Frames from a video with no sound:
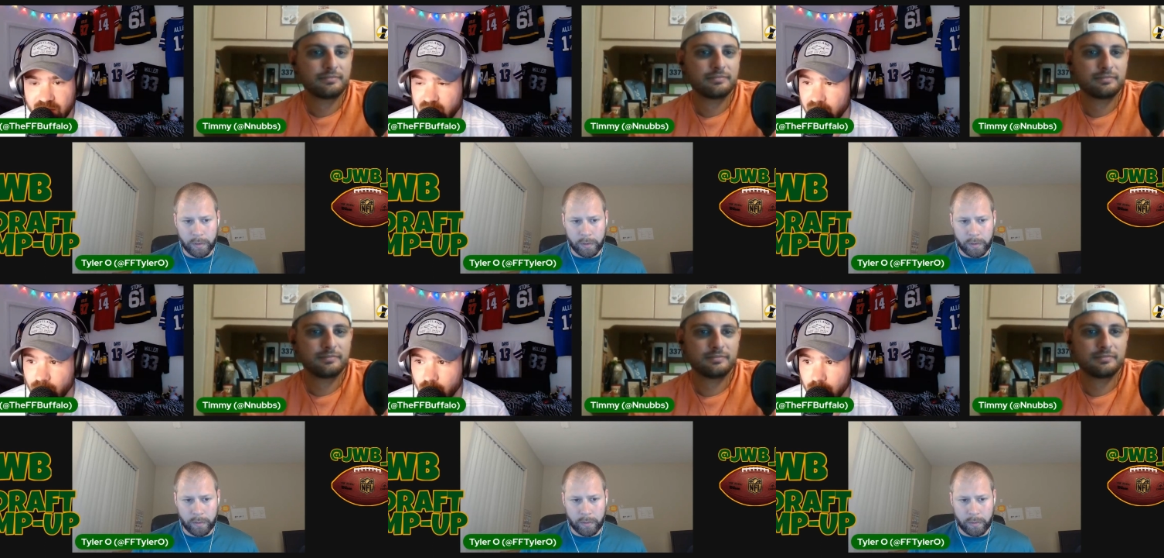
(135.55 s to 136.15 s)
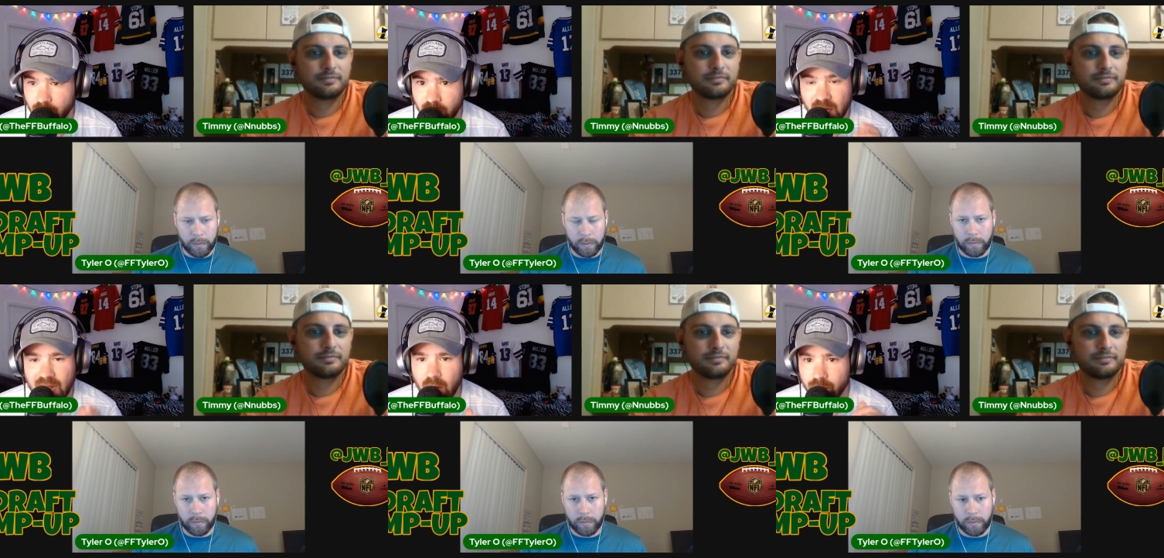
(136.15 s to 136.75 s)
Speaker 1: of that group, or
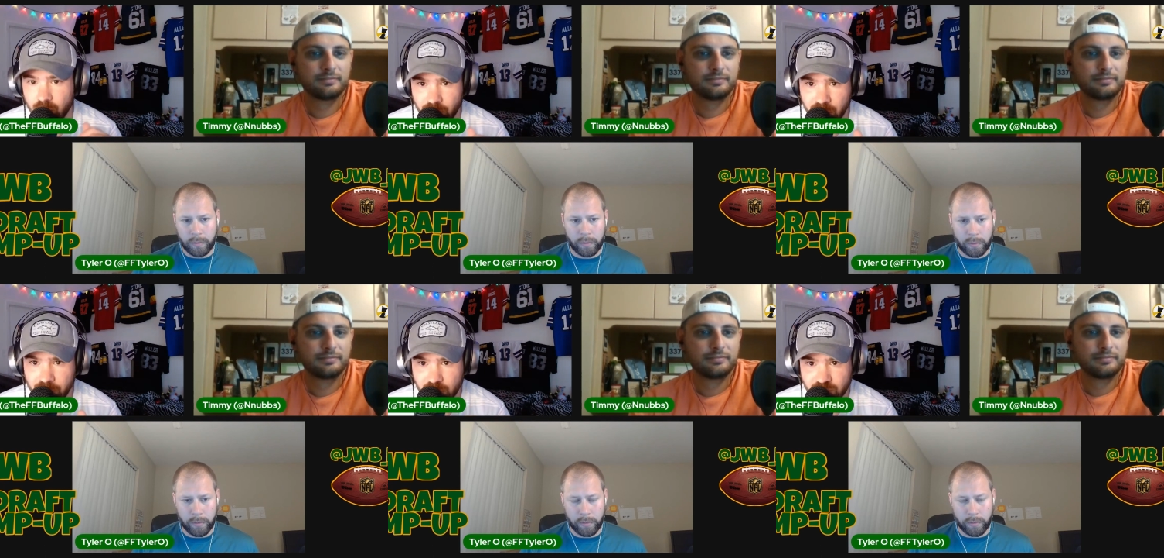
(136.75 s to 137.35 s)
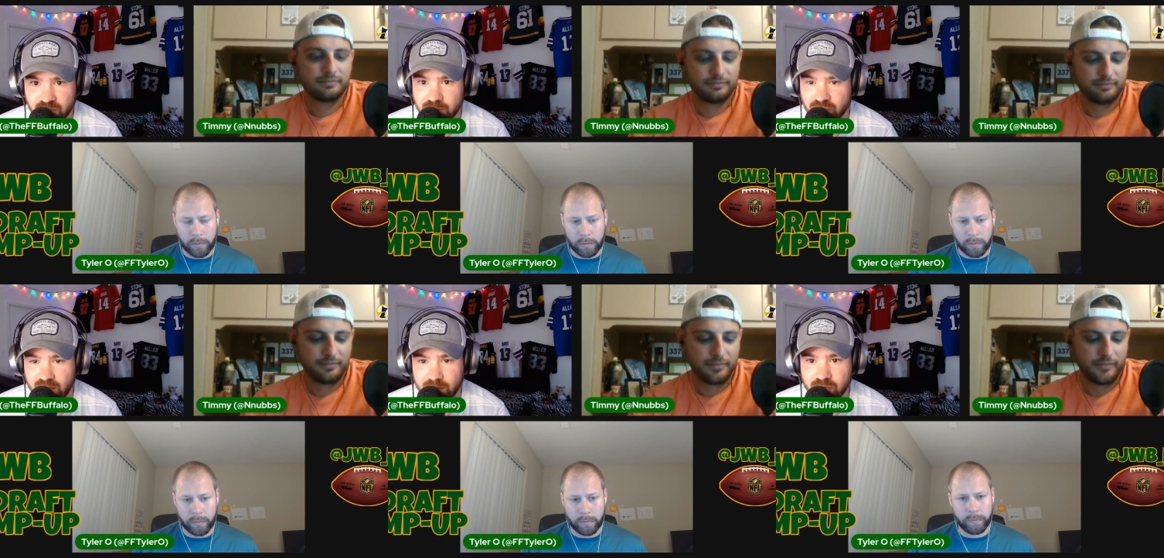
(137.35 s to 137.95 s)
how have you been approaching him in
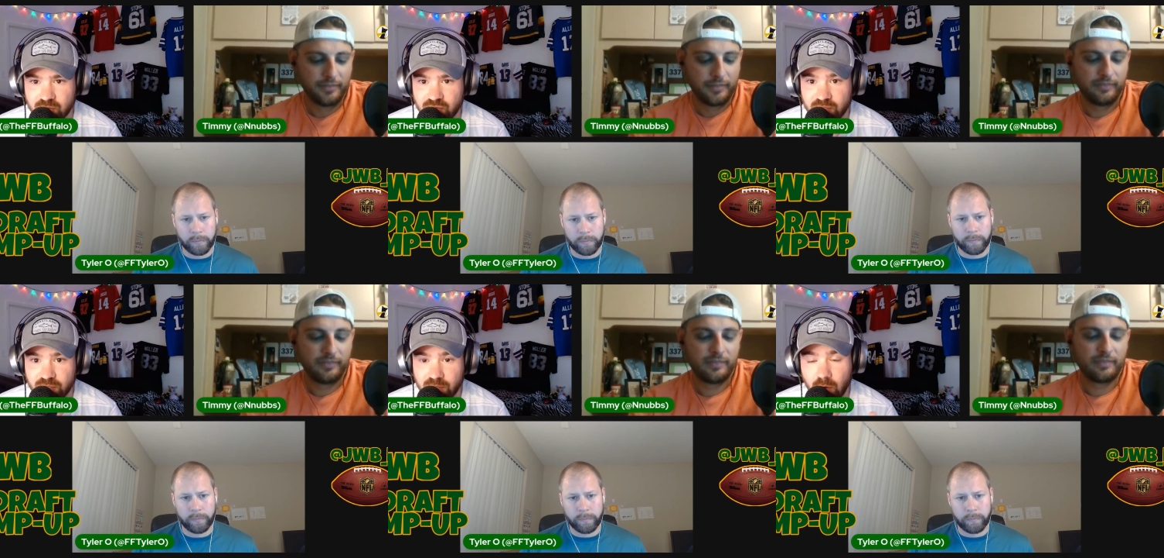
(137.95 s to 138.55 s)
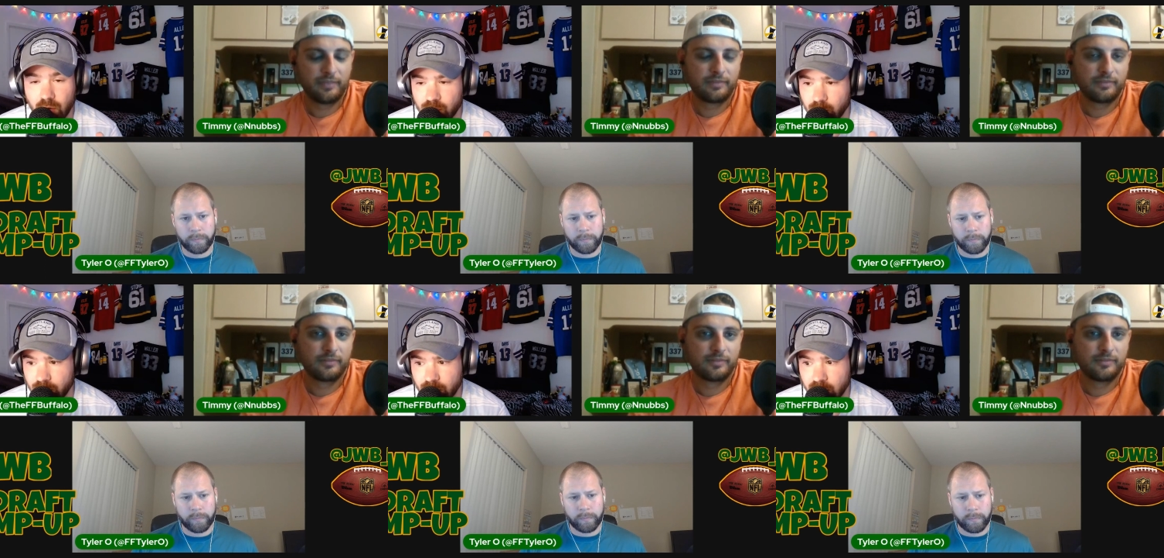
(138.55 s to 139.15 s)
drafts this year? And are you in
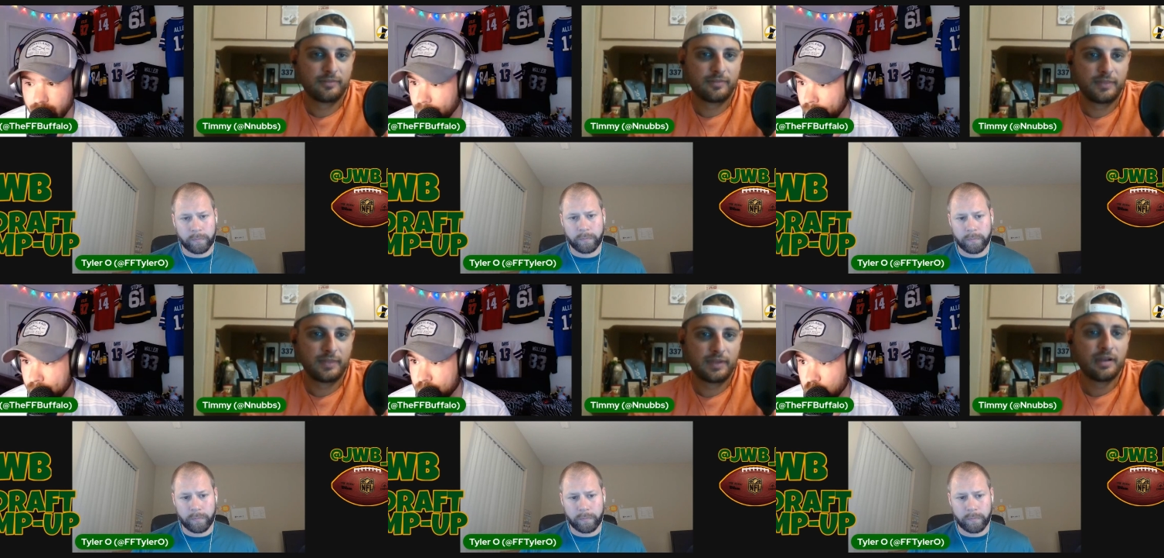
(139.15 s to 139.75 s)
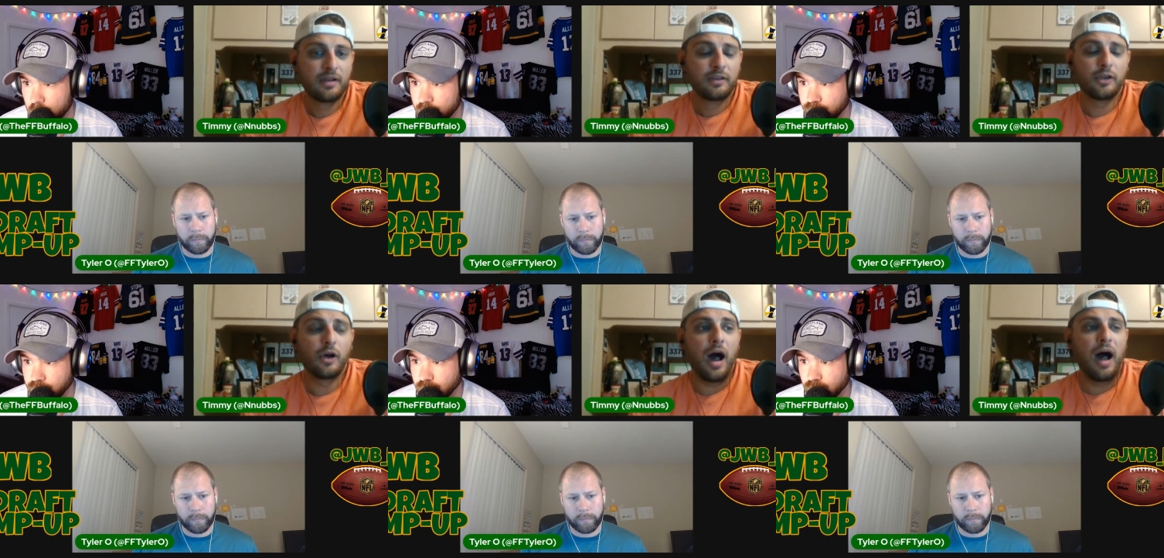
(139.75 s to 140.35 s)
or not?
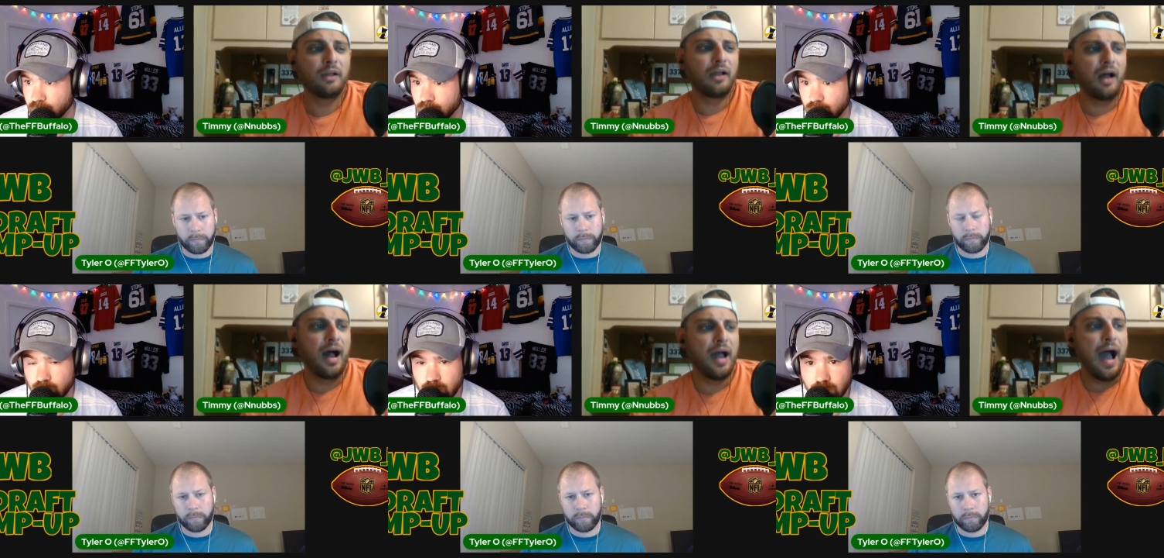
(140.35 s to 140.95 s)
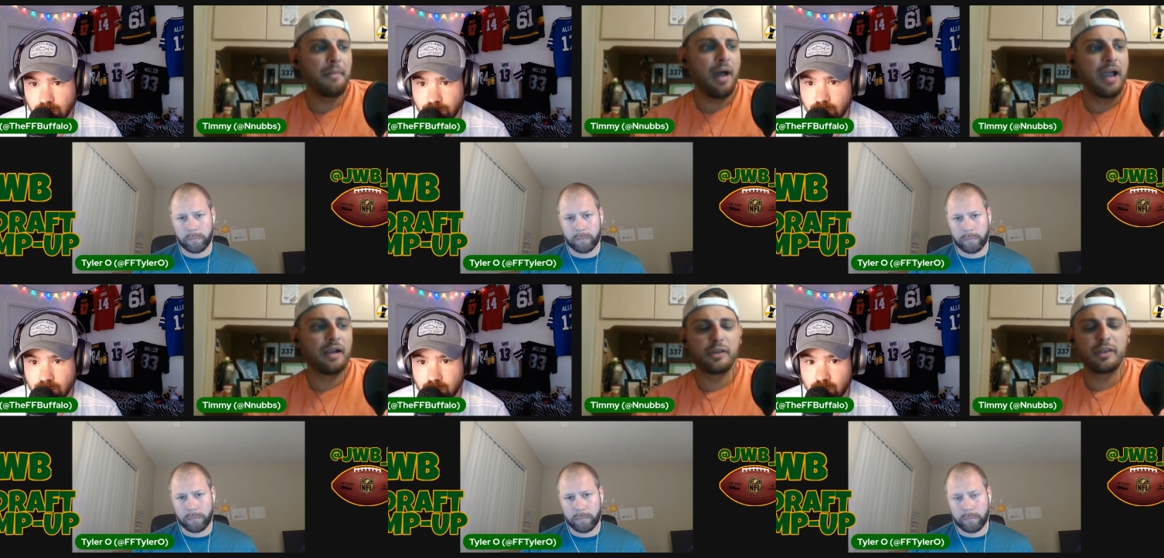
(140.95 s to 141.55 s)
Speaker 2: So I'll I, i am
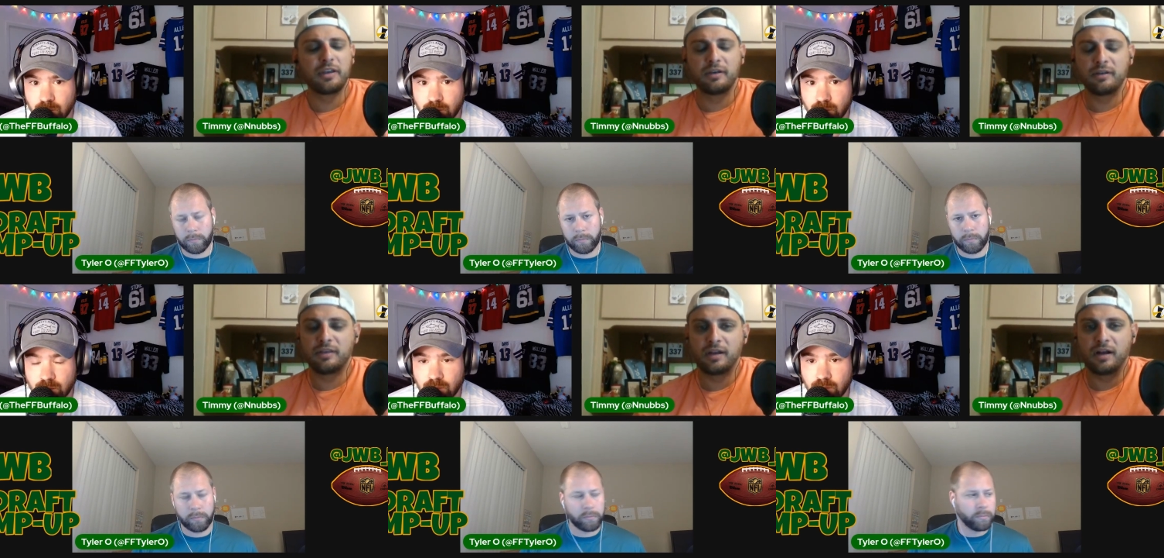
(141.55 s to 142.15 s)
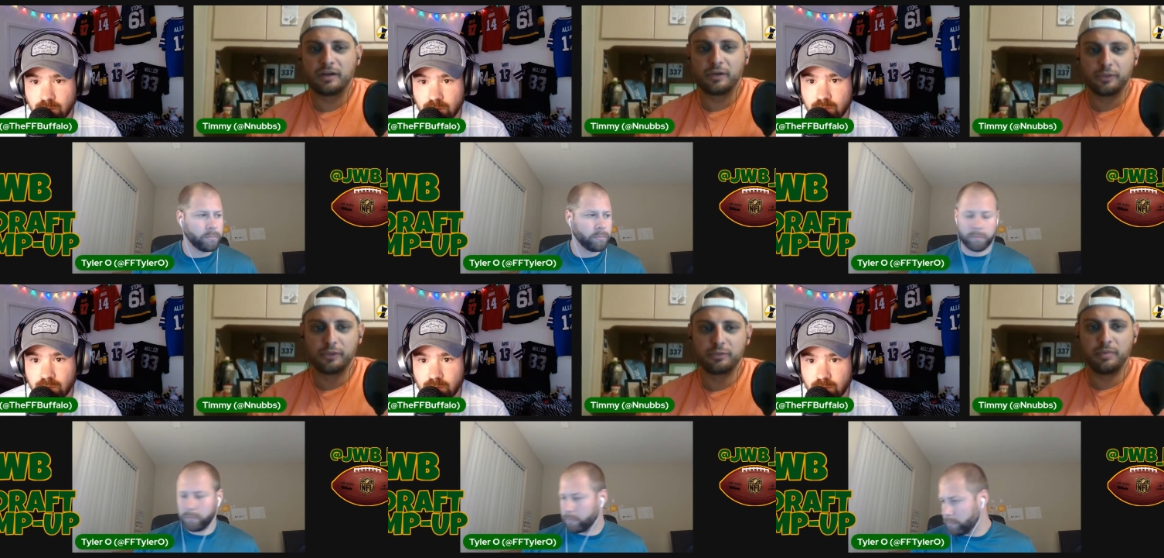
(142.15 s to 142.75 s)
higher than than our
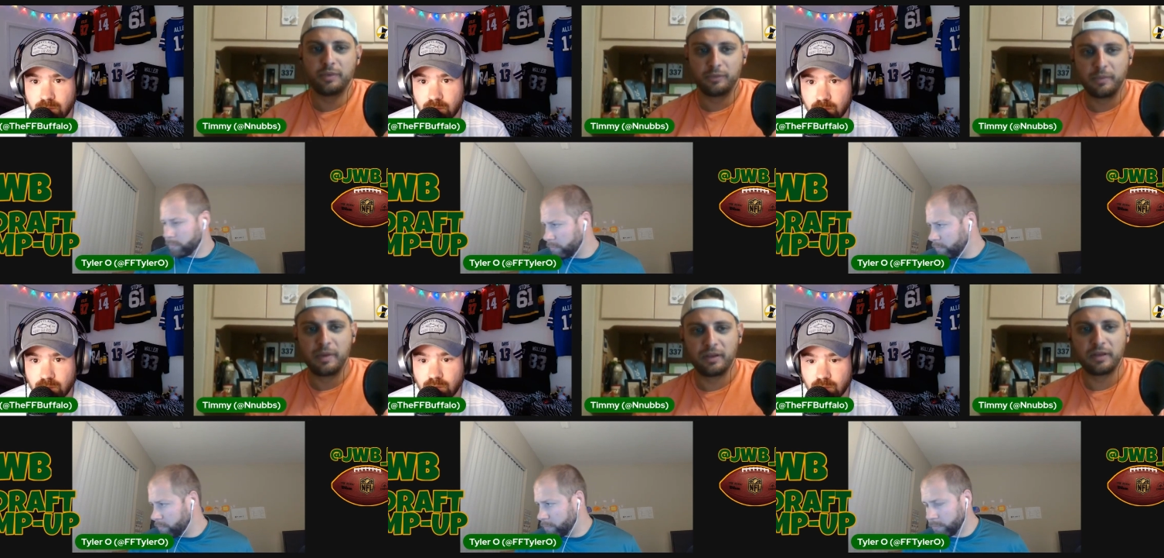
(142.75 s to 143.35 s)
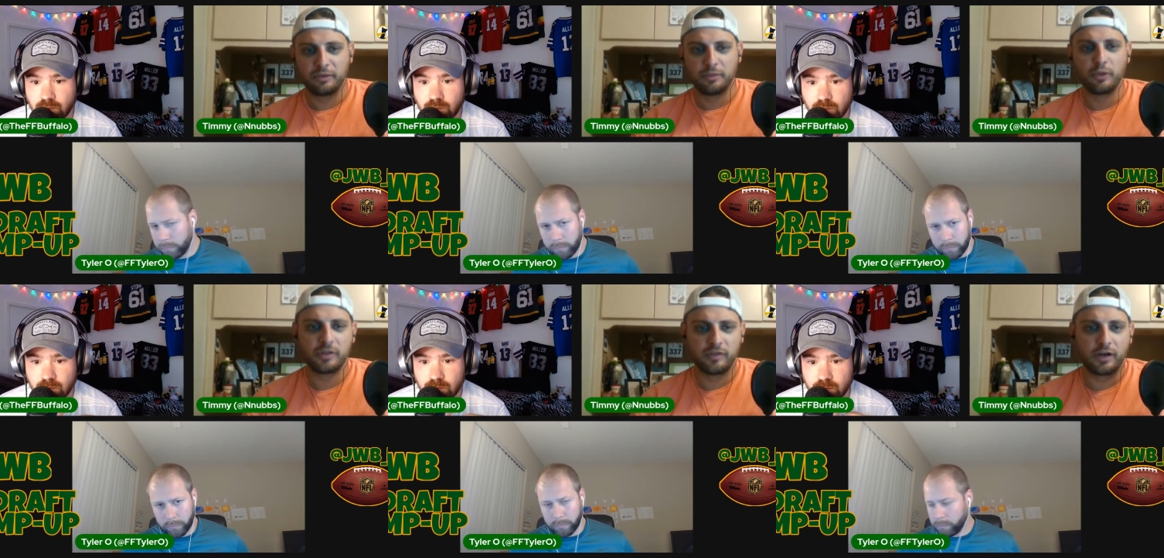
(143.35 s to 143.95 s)
group, the like the most
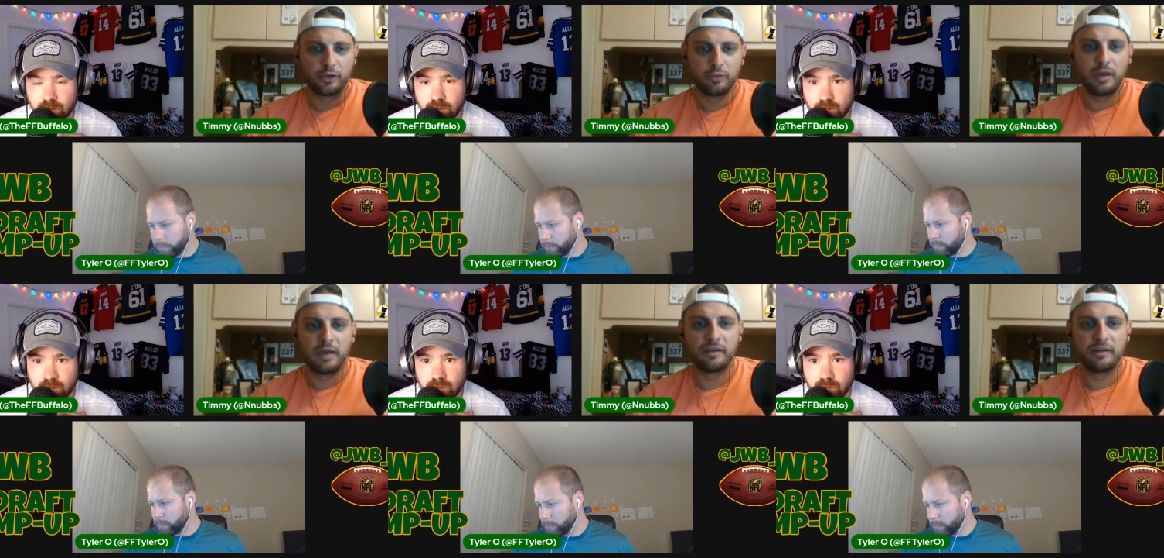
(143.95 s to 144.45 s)
of our group on